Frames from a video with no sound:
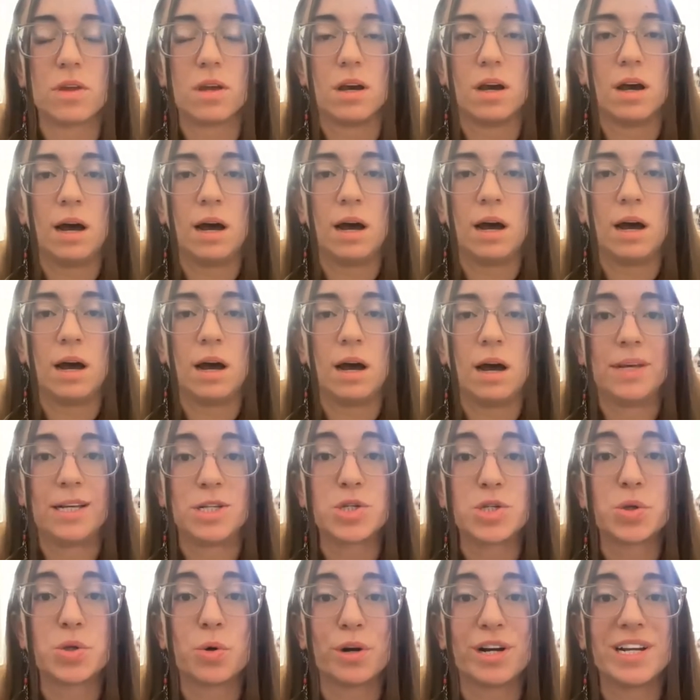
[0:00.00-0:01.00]
And
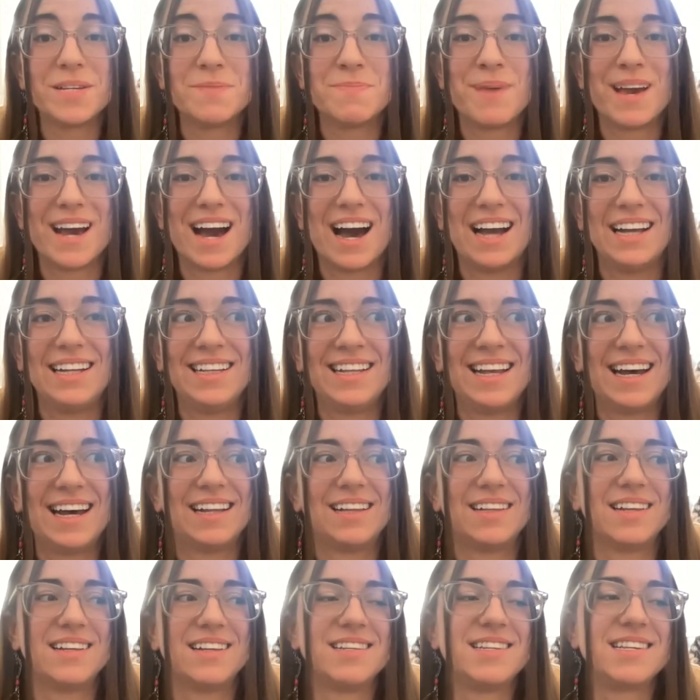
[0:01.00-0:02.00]
stories behind
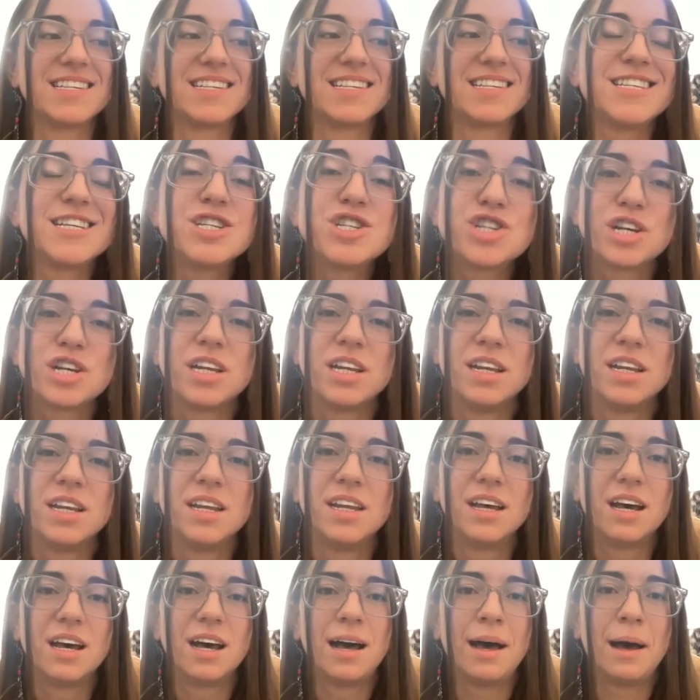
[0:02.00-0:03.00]
that decision
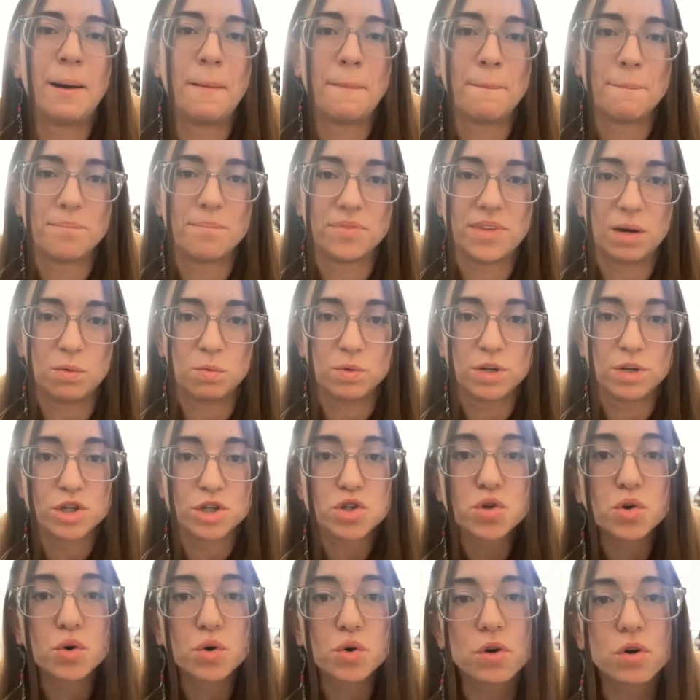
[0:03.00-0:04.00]
that we
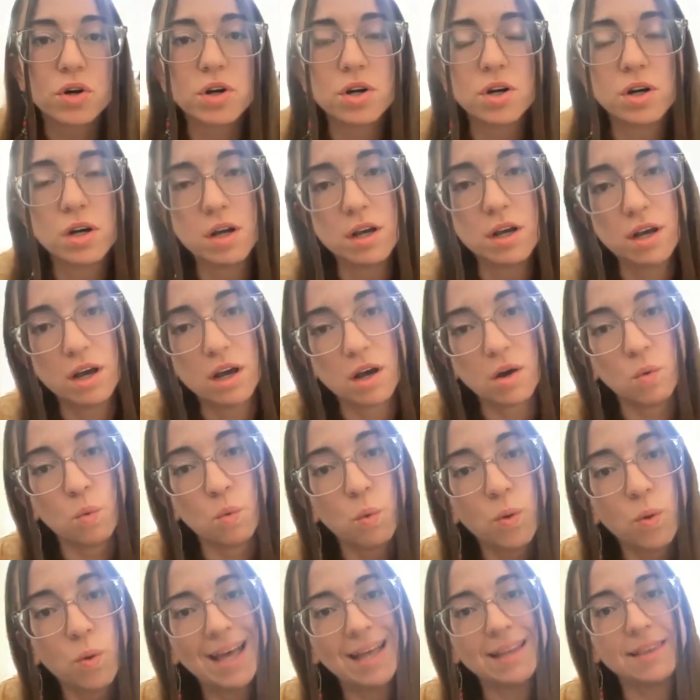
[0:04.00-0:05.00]
took
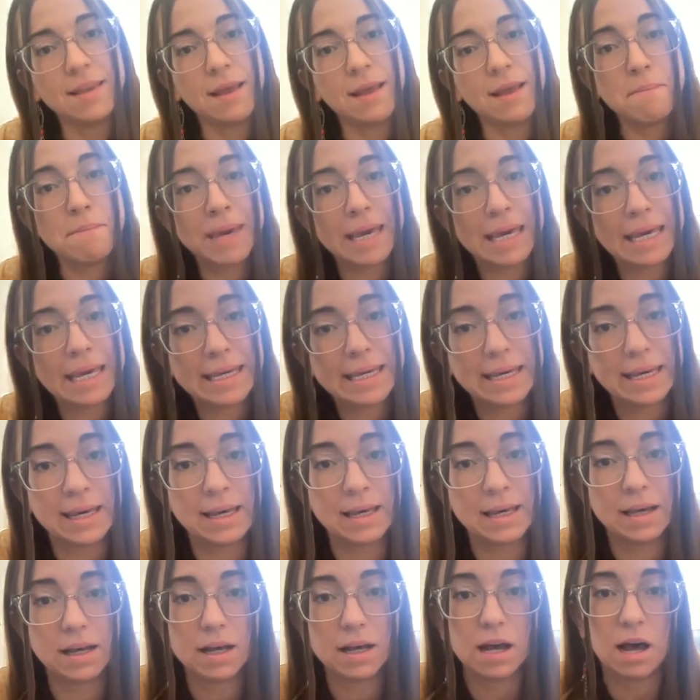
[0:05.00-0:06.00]
when
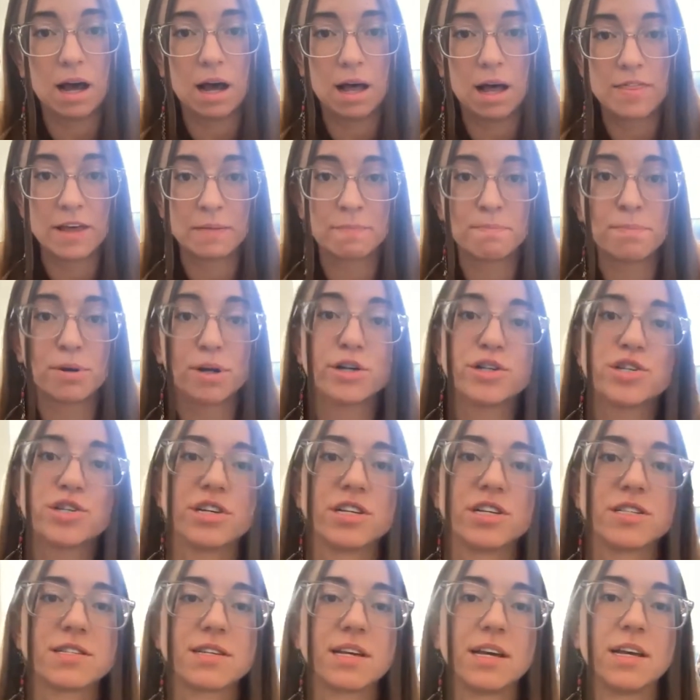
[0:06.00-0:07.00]
making that
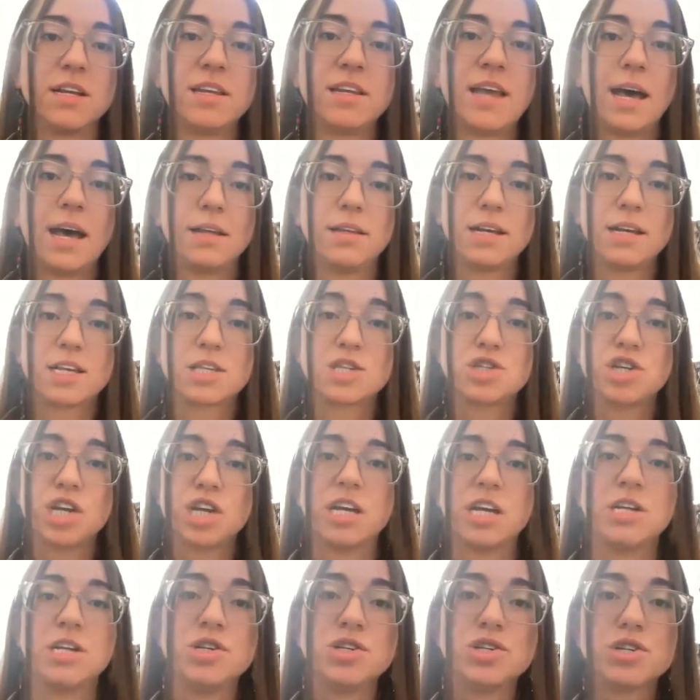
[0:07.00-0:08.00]
purchase and that
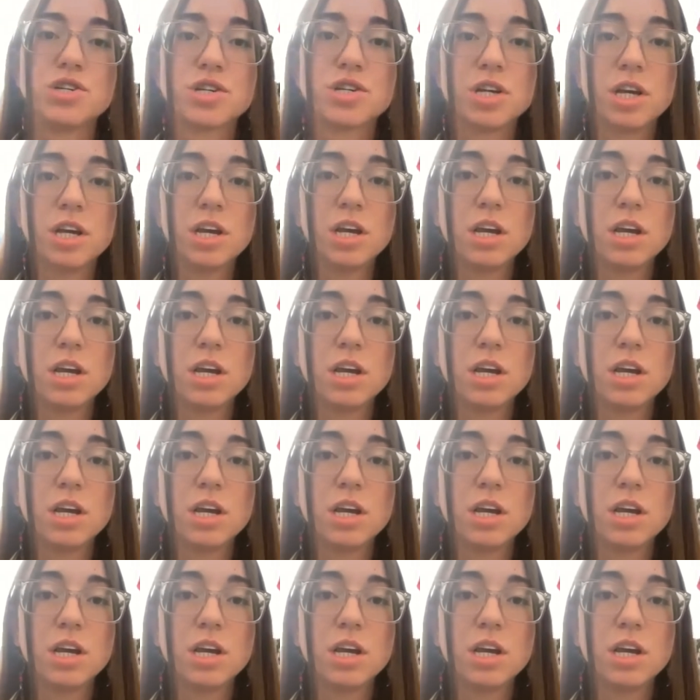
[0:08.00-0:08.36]
exchange.